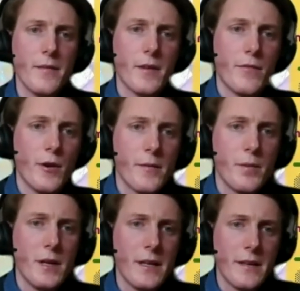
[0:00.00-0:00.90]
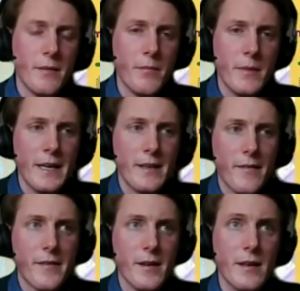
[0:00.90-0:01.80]
The first part
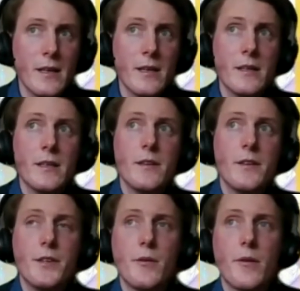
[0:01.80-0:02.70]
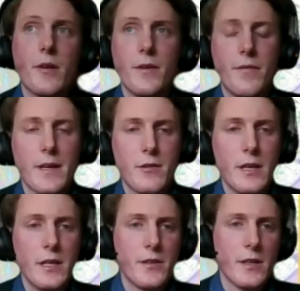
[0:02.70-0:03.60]
handles the use of
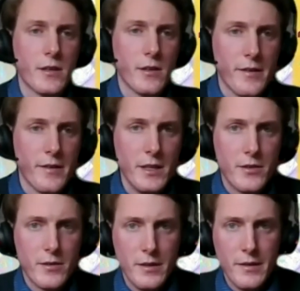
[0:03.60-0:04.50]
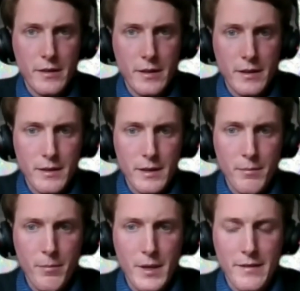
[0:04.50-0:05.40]
effectuation and causation in the
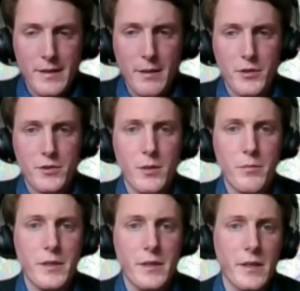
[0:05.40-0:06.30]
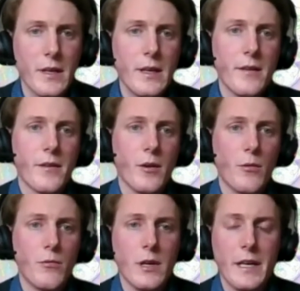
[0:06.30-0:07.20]
established company. So
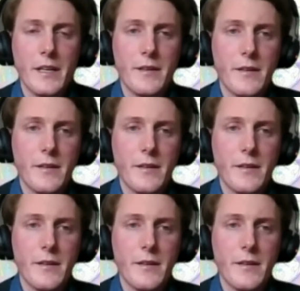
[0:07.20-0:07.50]
rather